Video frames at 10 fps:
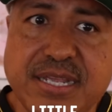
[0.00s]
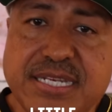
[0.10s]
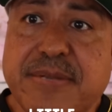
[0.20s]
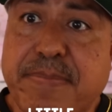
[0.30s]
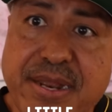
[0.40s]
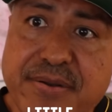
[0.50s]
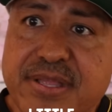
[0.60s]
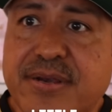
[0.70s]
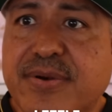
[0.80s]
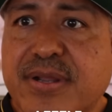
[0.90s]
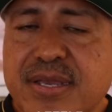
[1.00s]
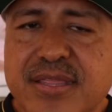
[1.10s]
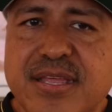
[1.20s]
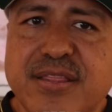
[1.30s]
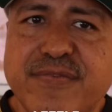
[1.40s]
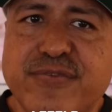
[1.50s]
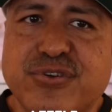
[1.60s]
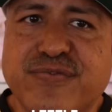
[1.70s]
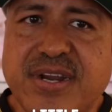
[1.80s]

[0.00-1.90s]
He did better than the first